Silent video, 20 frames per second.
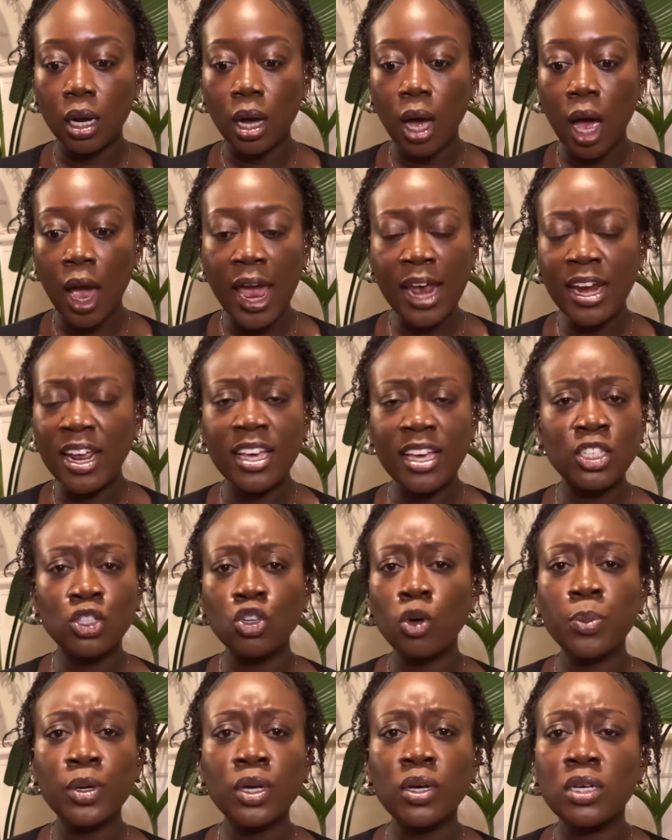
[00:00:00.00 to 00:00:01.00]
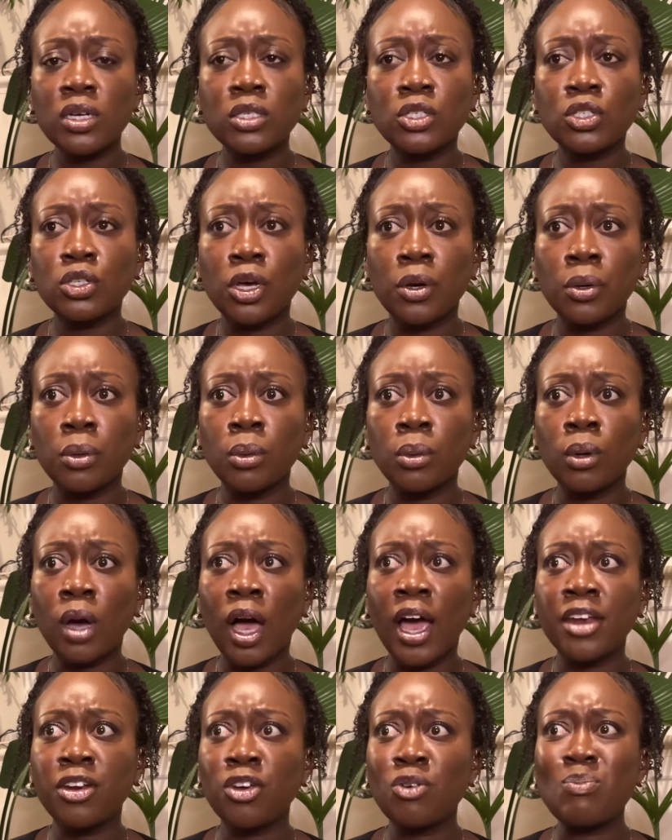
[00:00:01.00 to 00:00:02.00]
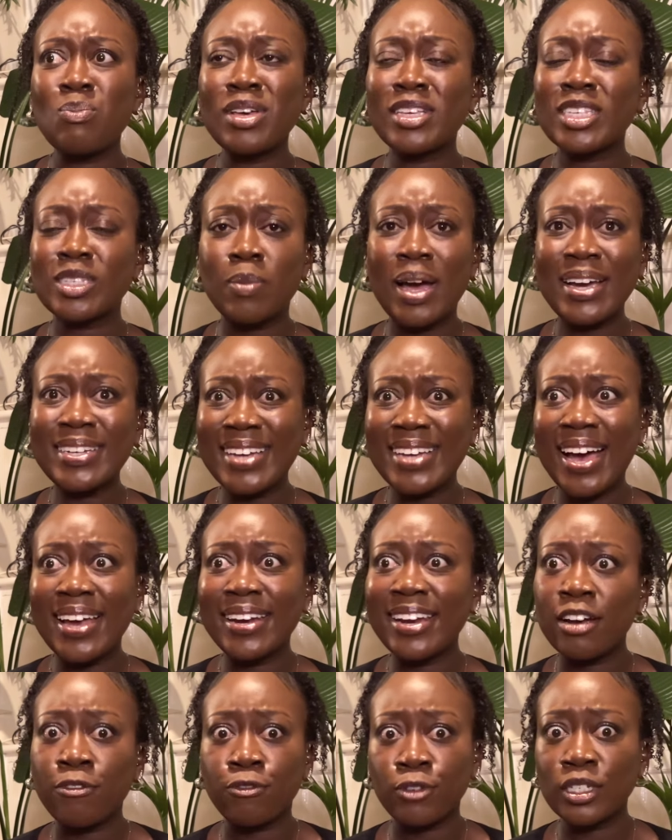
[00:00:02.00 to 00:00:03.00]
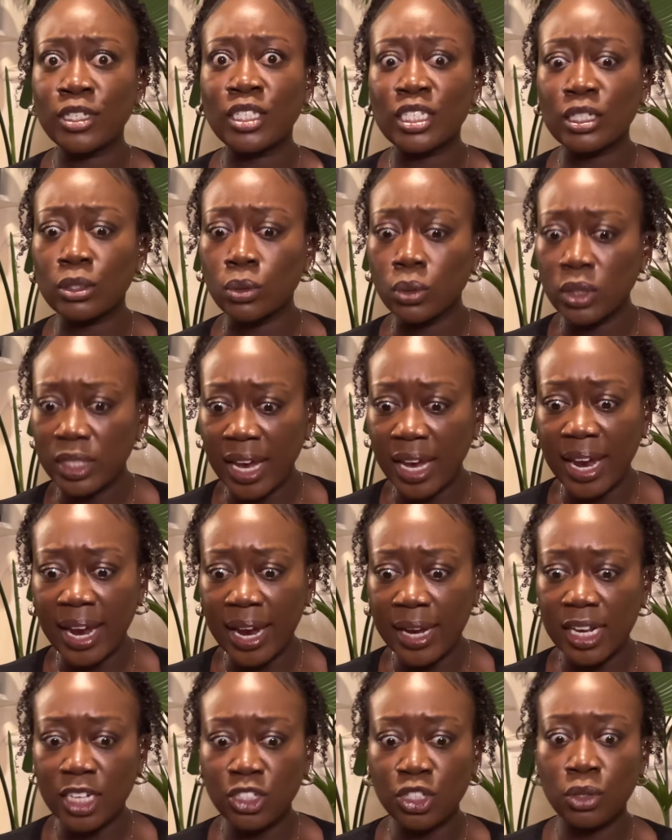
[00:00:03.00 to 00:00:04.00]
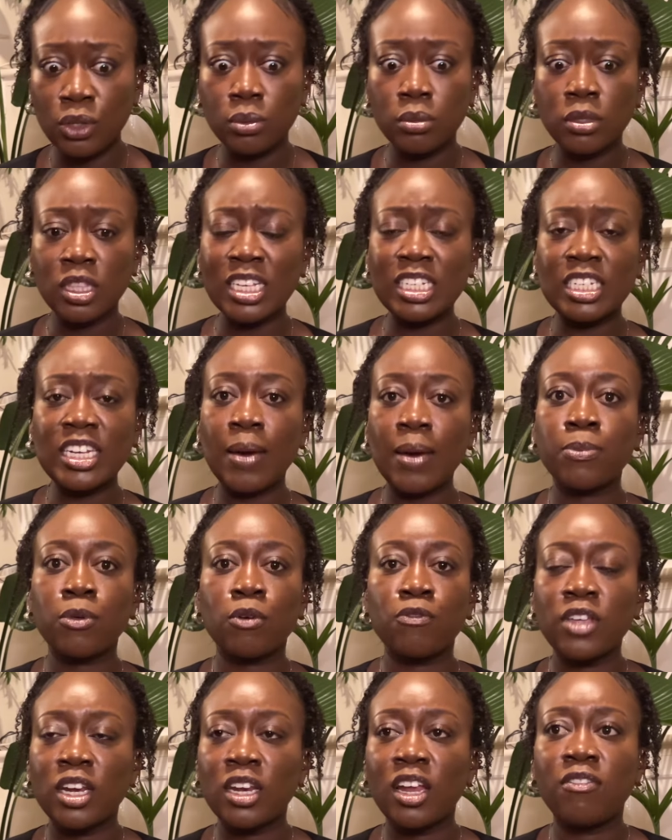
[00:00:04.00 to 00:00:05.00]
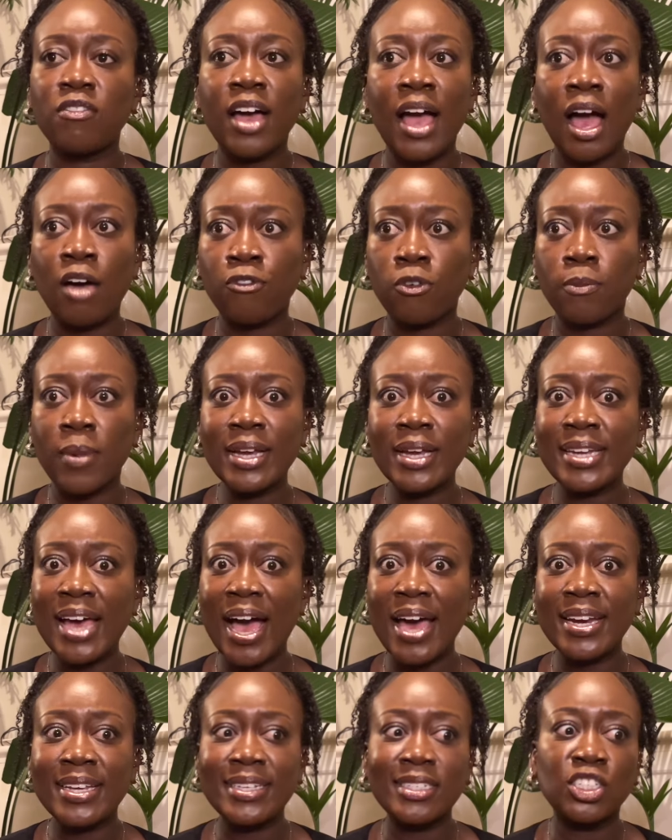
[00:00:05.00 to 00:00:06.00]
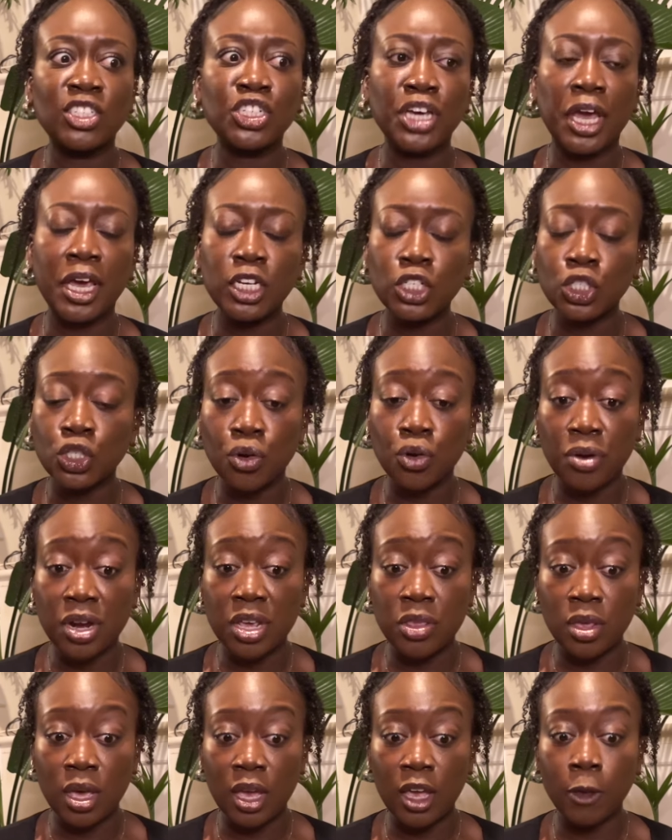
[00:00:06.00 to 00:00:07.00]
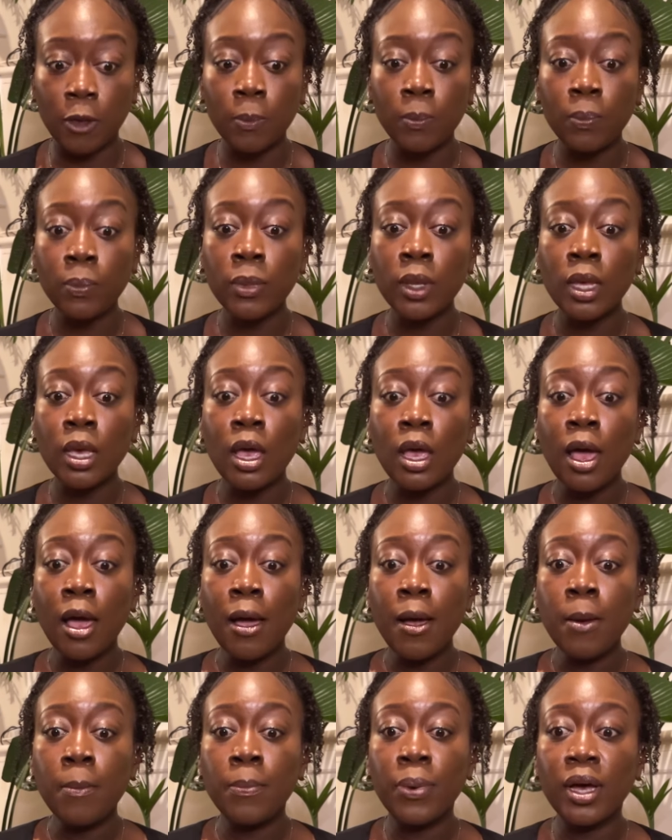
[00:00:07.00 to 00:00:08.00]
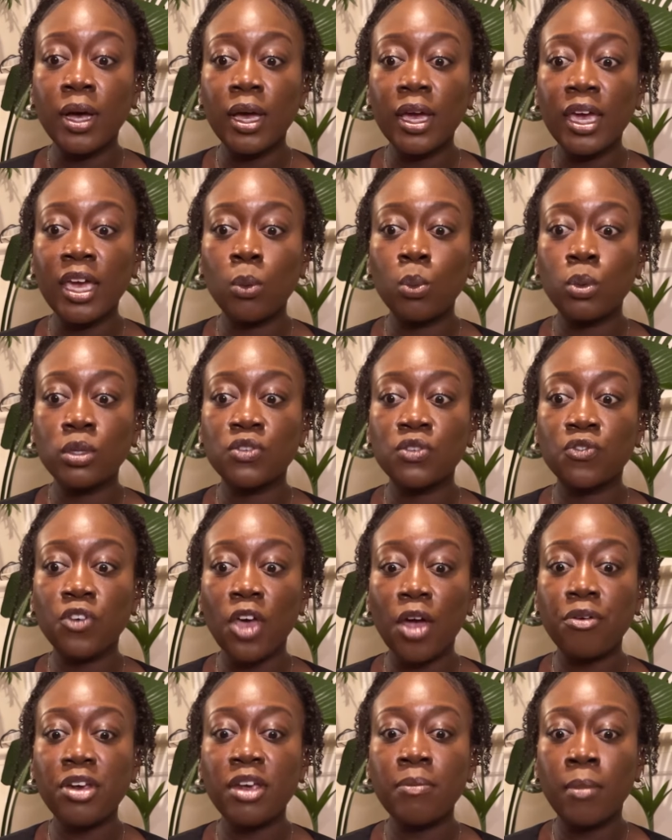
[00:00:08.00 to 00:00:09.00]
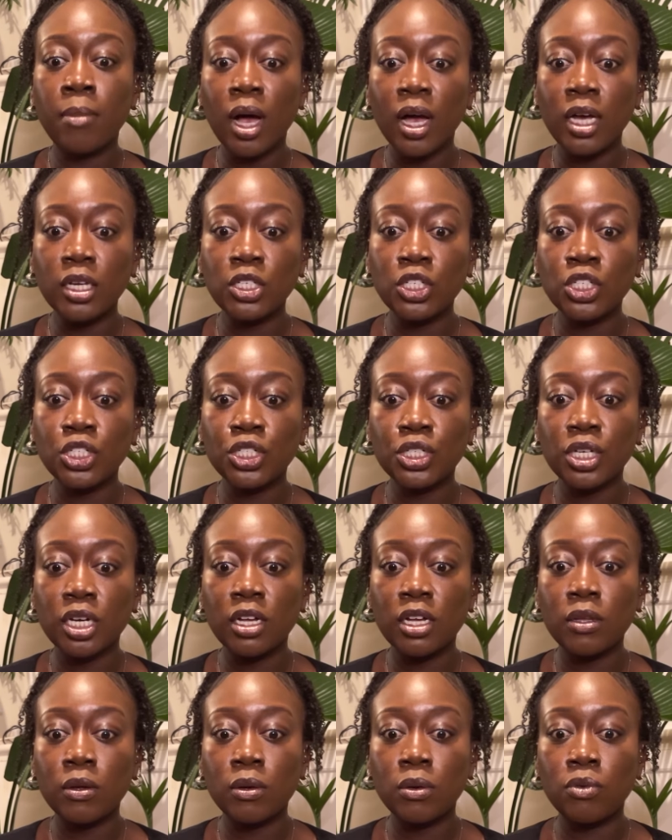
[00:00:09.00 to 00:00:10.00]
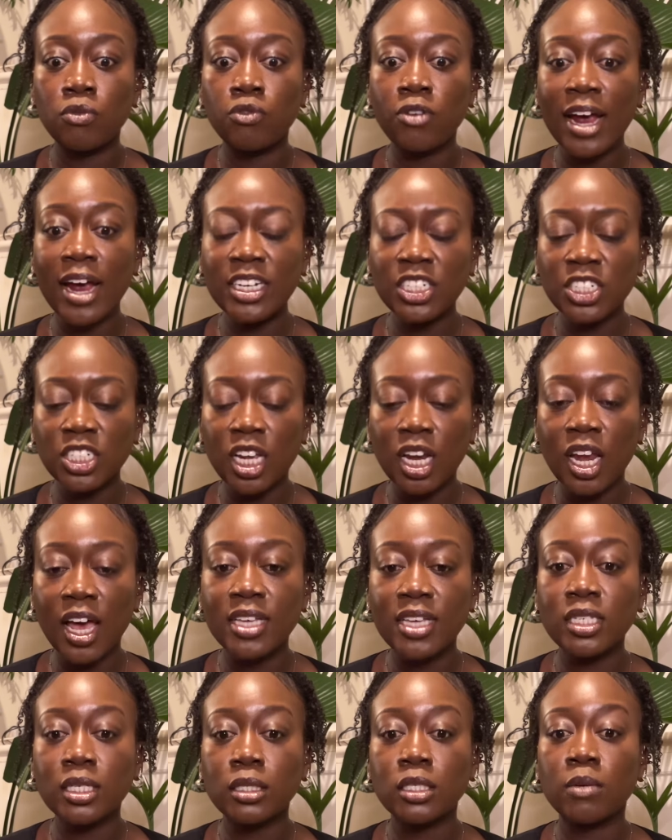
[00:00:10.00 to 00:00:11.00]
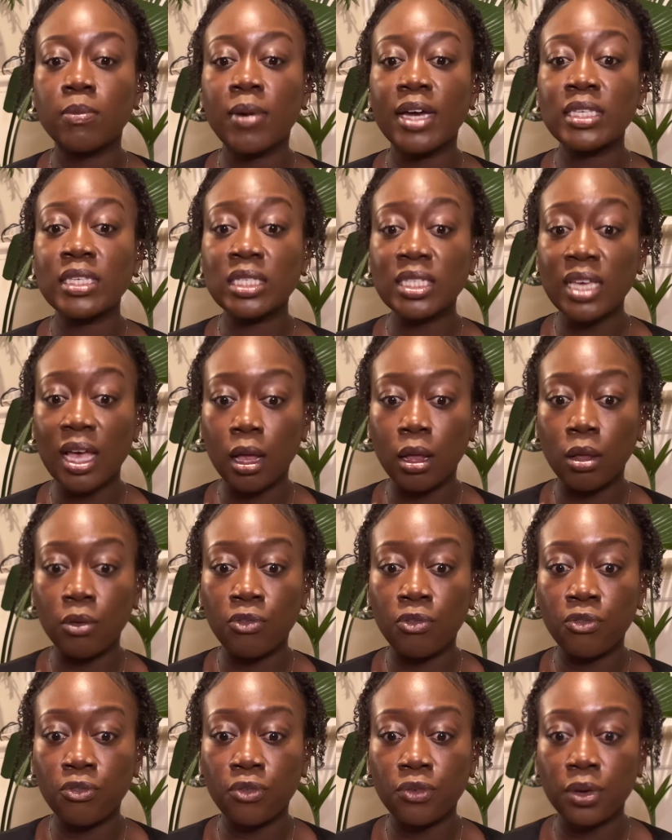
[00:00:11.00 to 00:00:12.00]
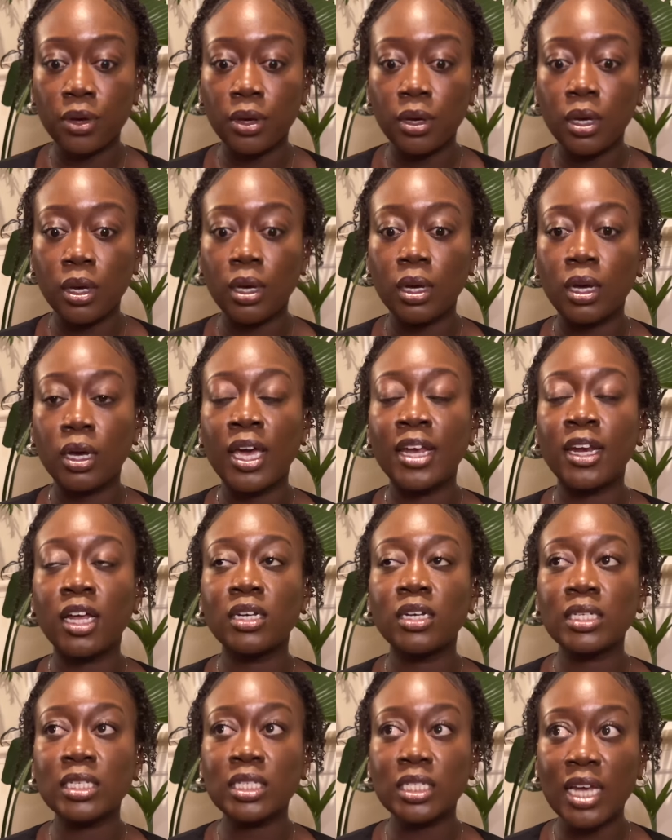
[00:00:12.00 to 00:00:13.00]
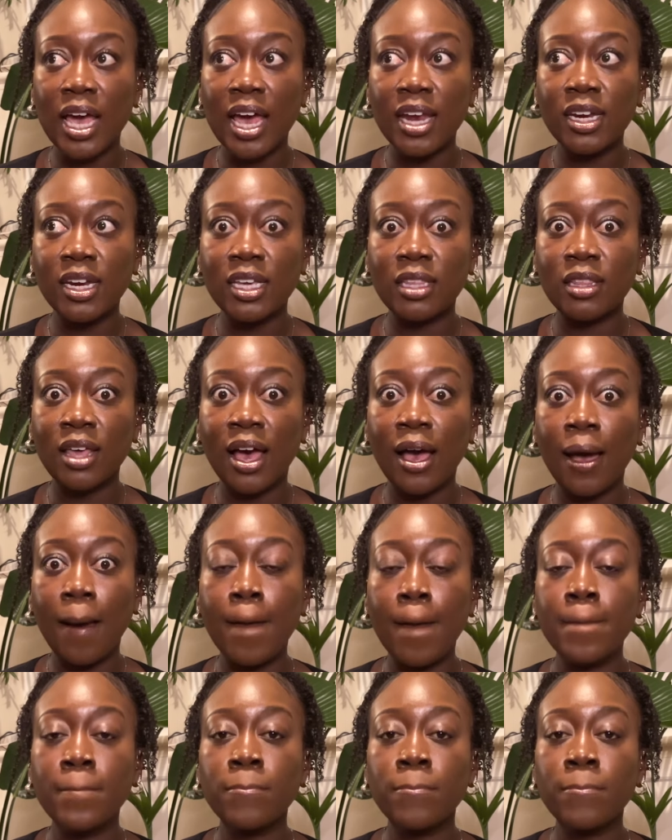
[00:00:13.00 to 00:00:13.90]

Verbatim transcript: and it's not because you know I don't miss my dad every single day, and I don't the depth of the love I have for my dad has changed or anything, but it was very much rationalizing to myself and understanding that